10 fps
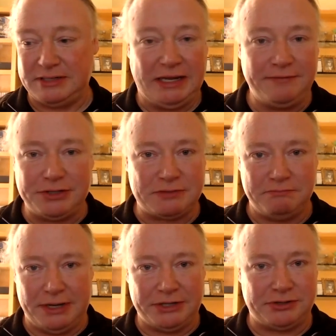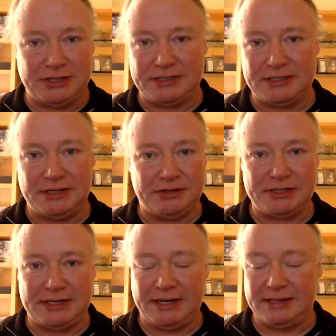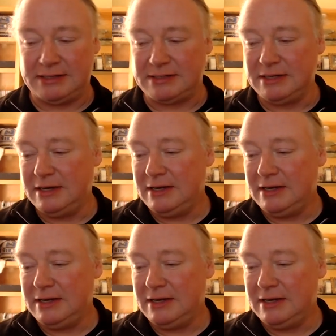even just measure this and understand this,